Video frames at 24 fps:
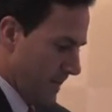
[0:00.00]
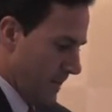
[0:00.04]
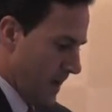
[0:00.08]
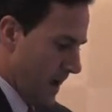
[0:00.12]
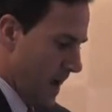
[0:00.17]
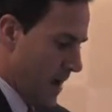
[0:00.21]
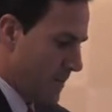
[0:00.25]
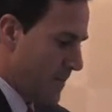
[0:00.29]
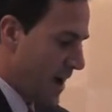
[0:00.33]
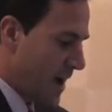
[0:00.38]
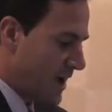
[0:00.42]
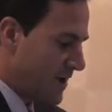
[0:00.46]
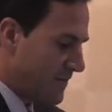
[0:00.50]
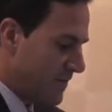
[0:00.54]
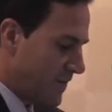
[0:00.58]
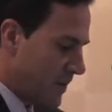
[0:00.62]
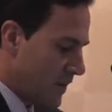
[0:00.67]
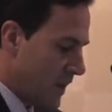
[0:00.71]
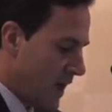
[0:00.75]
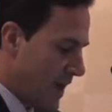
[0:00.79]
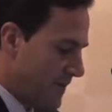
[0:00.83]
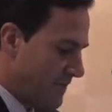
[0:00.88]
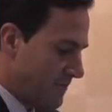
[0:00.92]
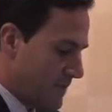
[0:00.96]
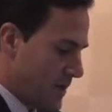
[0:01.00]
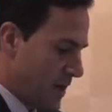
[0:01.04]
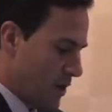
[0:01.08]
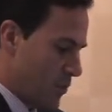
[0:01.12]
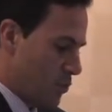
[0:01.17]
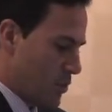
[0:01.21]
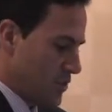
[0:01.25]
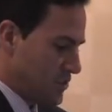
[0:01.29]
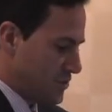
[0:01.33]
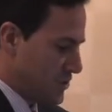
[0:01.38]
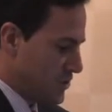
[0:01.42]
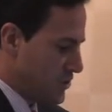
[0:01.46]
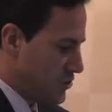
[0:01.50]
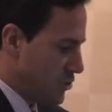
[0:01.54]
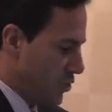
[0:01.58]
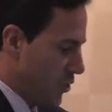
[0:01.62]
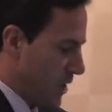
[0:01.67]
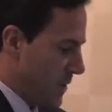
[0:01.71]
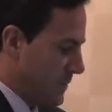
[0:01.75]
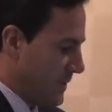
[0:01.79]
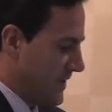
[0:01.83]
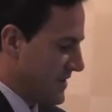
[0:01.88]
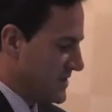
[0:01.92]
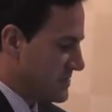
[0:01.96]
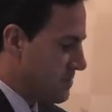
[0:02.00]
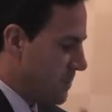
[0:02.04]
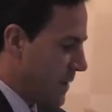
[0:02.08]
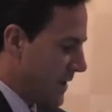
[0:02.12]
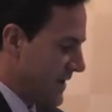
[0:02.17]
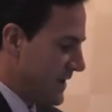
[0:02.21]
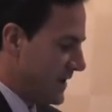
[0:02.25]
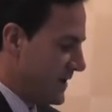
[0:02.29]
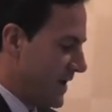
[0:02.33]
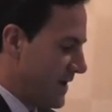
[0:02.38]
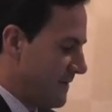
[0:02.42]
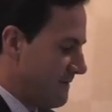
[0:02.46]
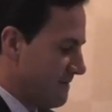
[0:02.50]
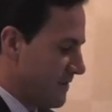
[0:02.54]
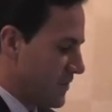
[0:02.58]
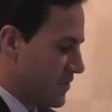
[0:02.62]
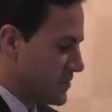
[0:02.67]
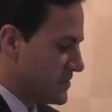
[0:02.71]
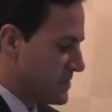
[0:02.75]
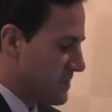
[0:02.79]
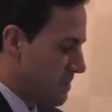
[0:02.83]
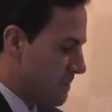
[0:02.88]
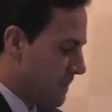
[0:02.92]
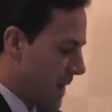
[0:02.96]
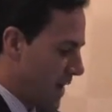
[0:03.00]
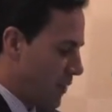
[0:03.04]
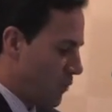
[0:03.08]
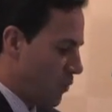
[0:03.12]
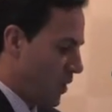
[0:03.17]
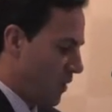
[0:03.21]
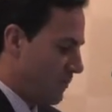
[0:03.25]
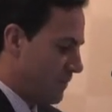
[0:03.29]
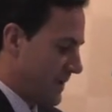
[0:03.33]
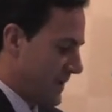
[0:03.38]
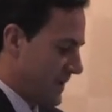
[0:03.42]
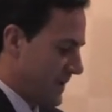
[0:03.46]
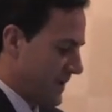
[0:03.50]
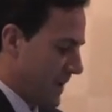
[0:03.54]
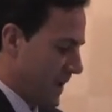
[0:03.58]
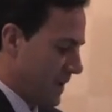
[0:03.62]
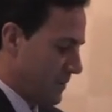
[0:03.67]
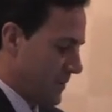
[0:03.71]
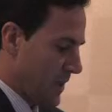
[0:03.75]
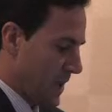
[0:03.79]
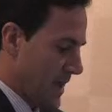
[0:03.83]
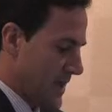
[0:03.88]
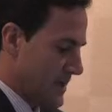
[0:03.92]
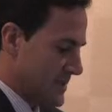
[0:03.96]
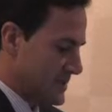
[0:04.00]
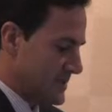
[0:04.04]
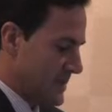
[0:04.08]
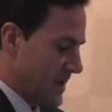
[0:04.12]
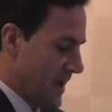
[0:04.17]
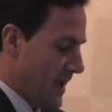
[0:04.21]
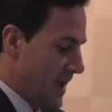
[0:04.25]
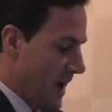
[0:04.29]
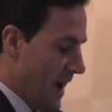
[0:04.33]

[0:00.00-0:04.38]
I am out of a life that I once enjoyed because money came first, my well-being came last.